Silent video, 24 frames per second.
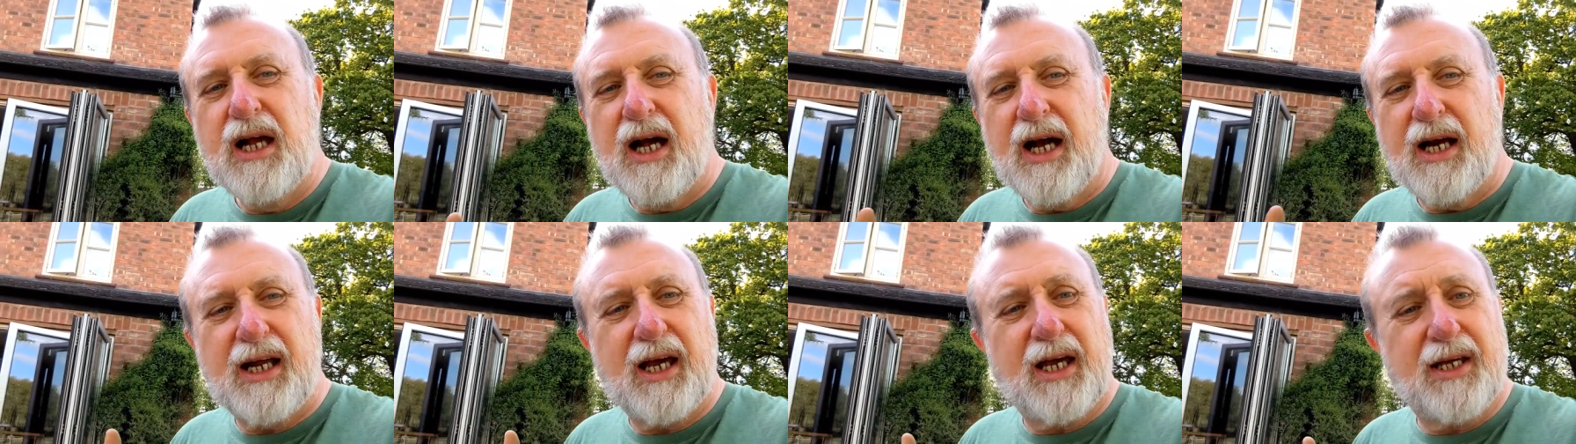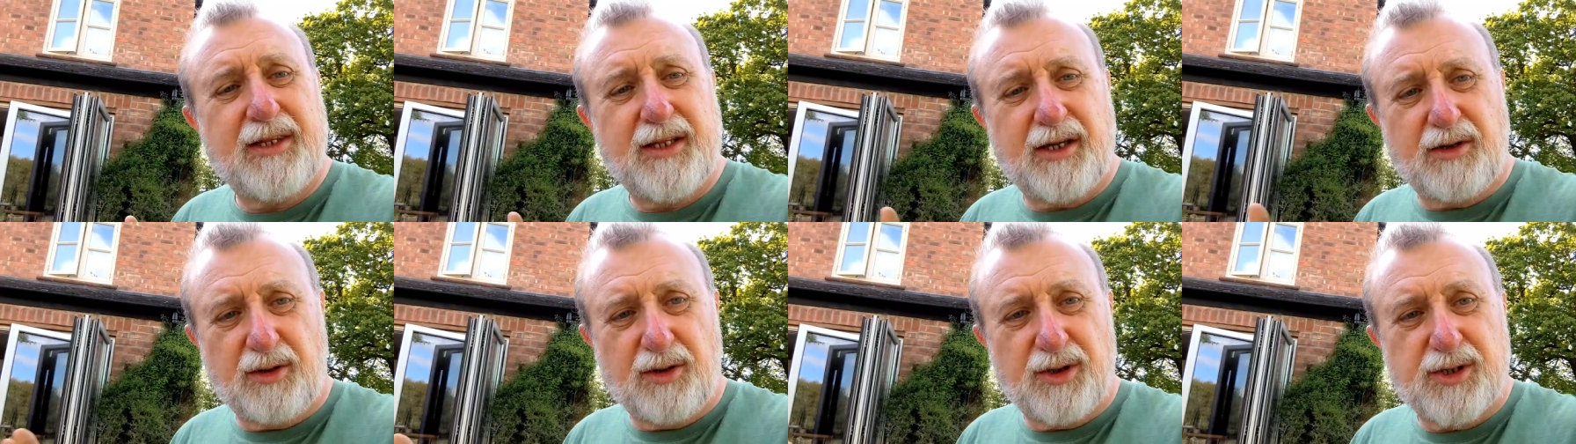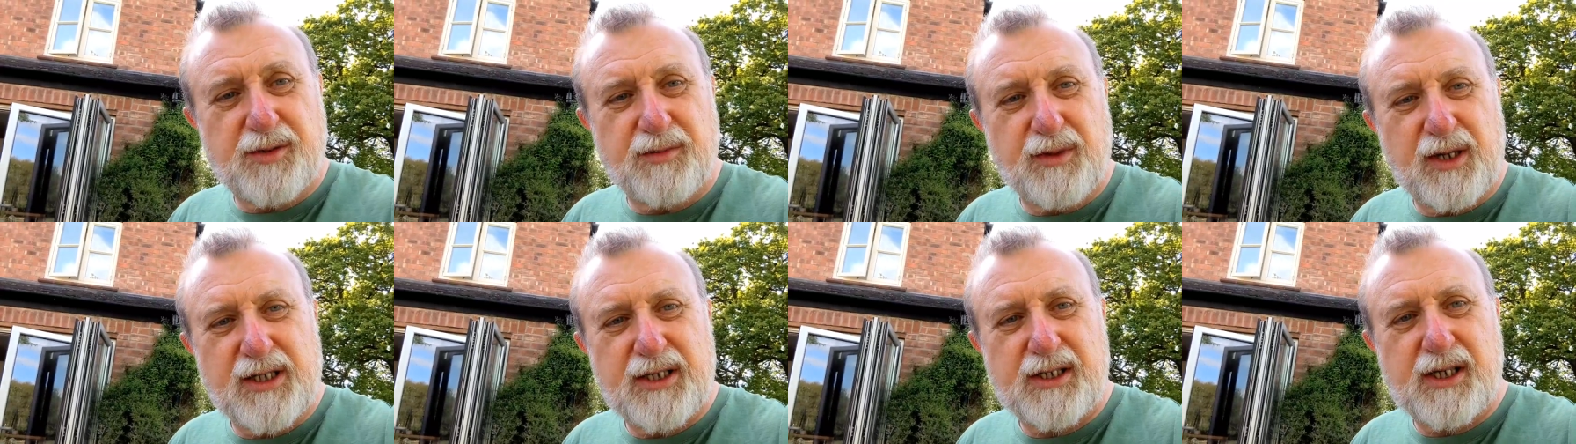And I had that all
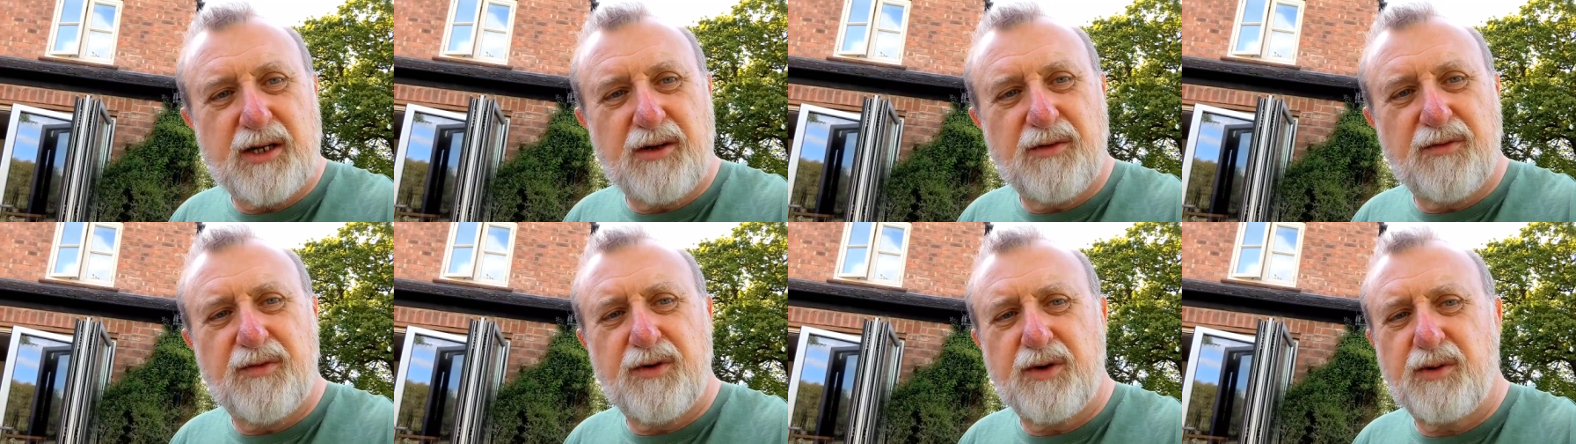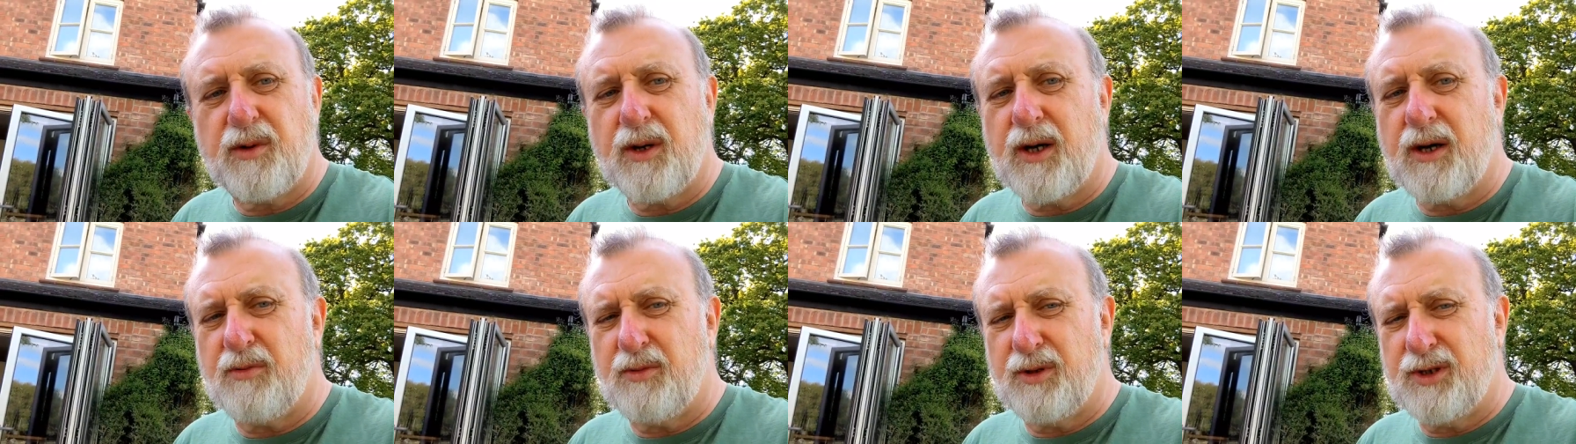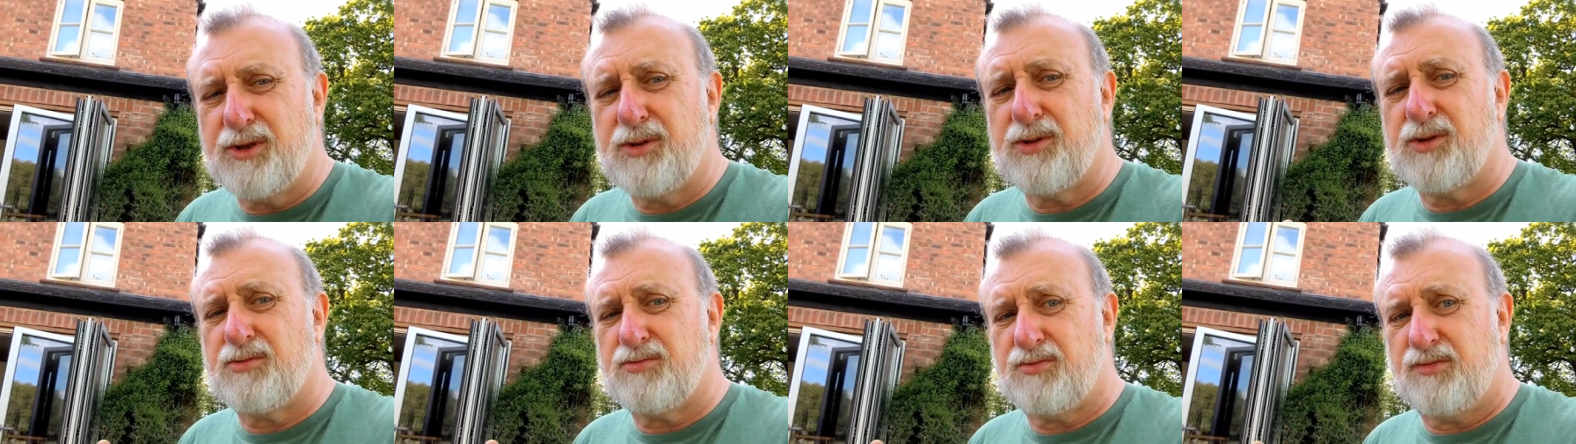to myself for a while,
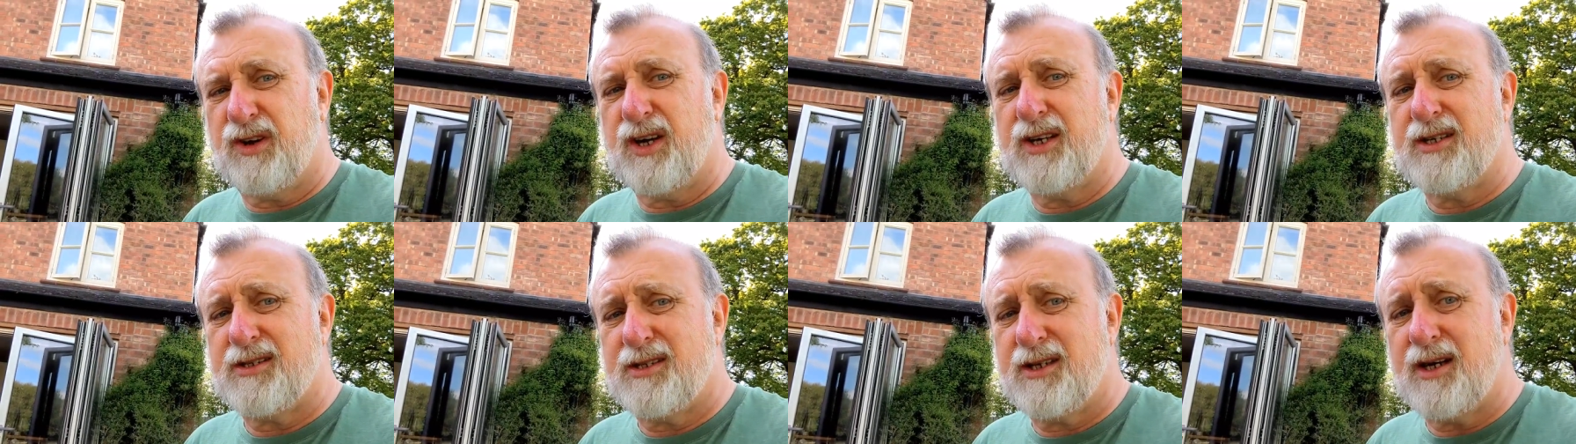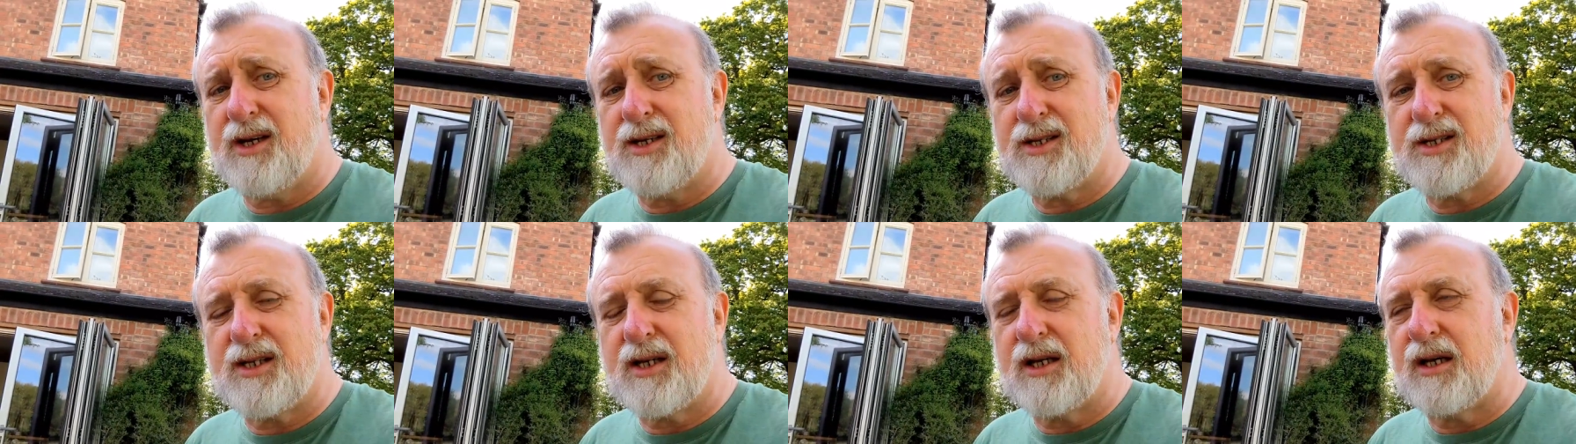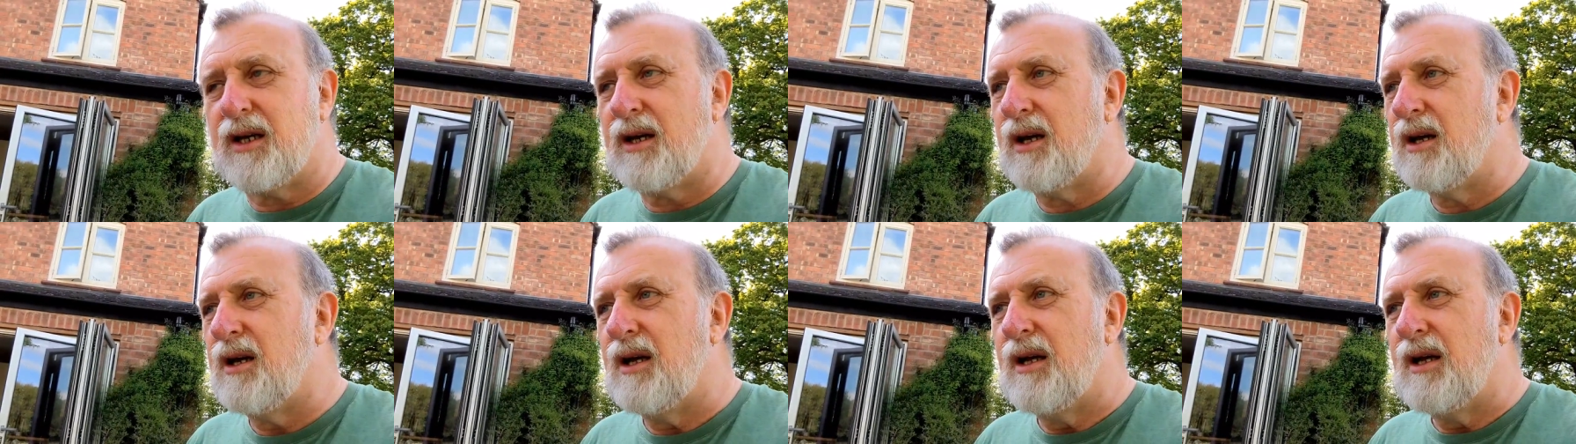which was fantastic.
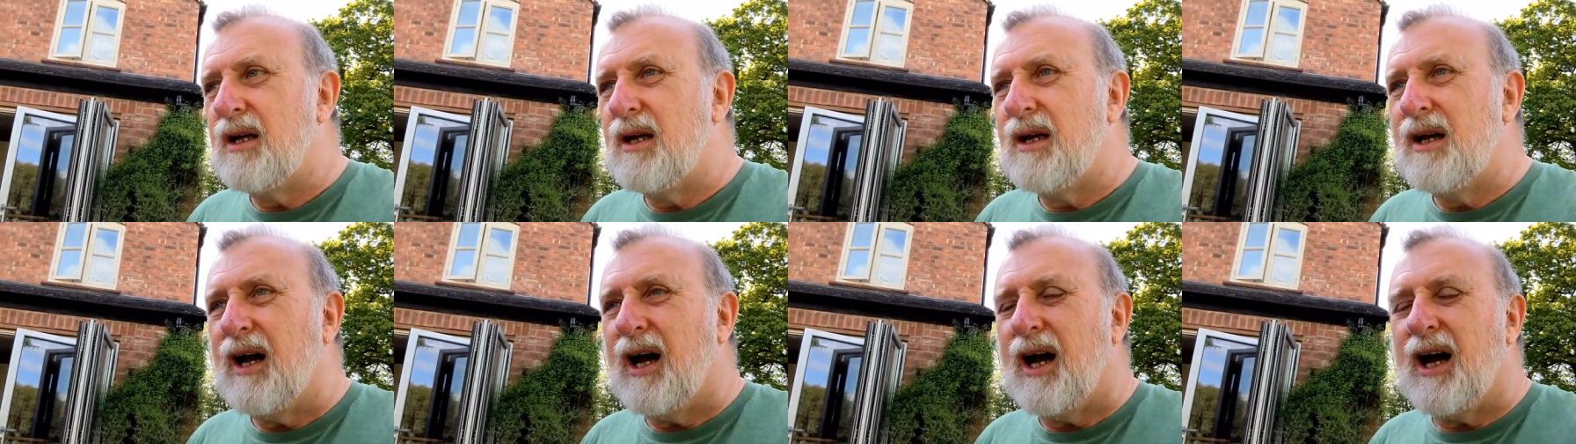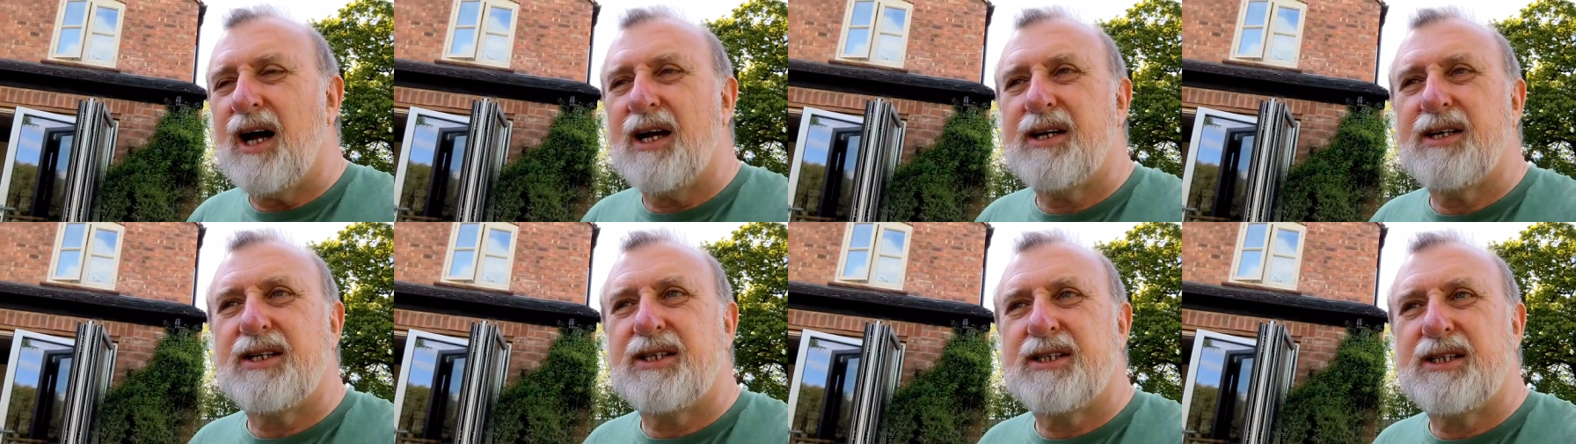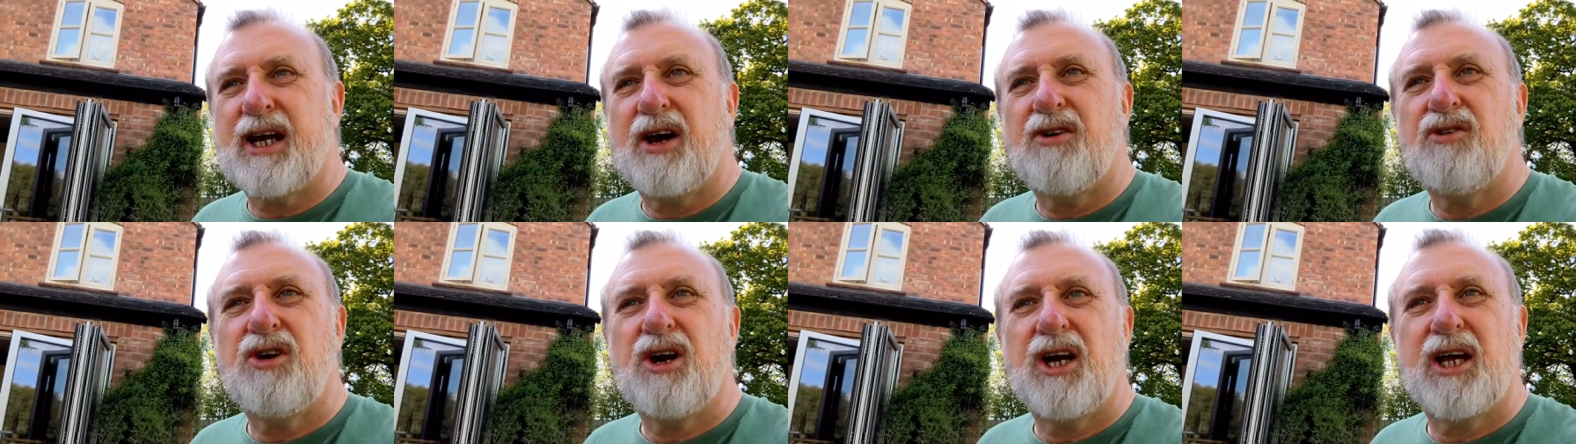I had a
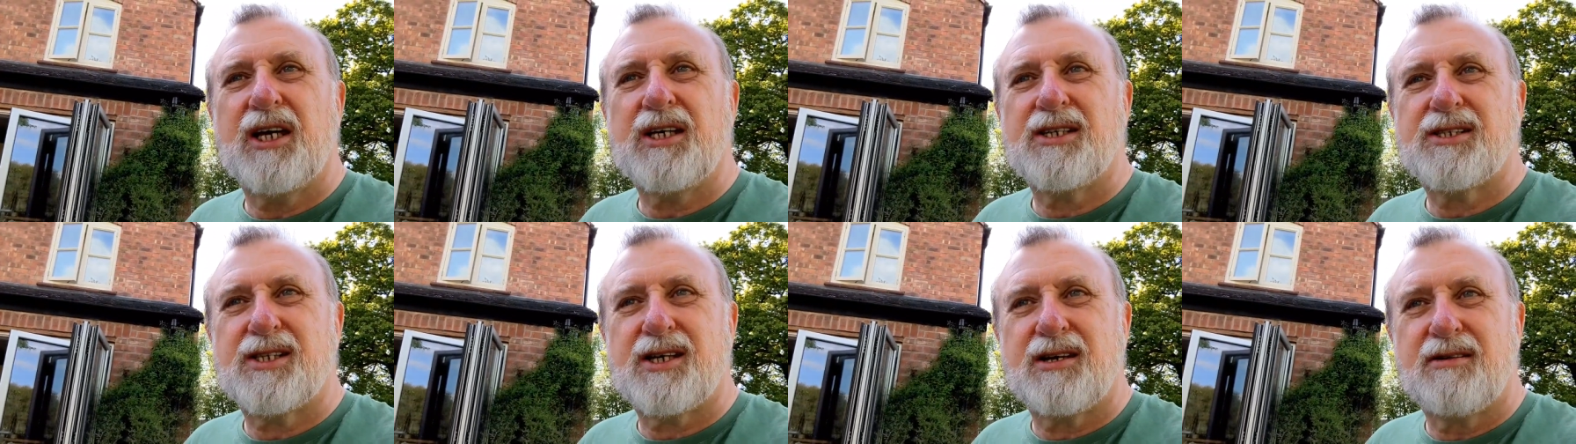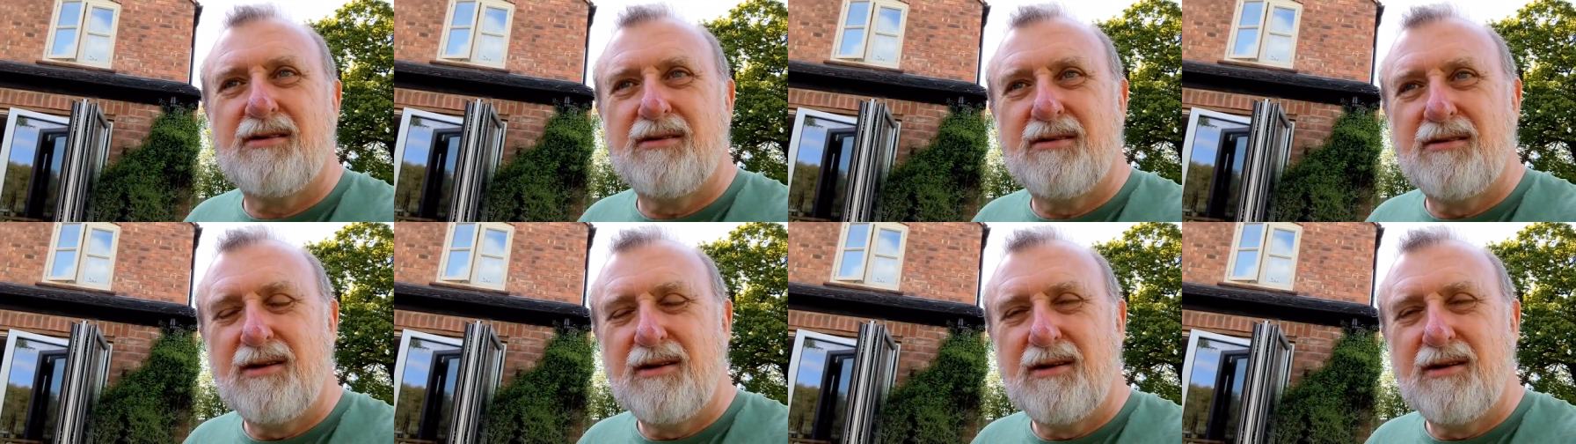derelict